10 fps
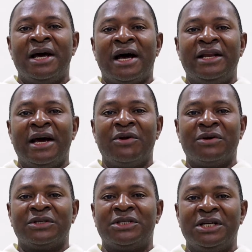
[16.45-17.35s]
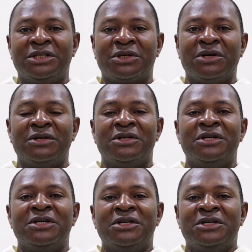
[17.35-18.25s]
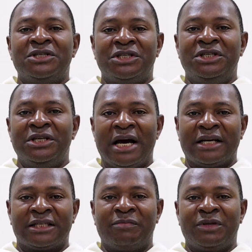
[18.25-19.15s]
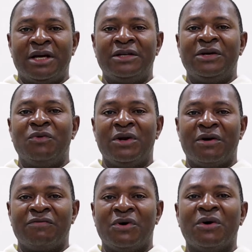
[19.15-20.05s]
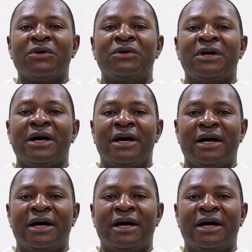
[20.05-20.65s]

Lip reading: At the Annunciation, she accepted the will of God,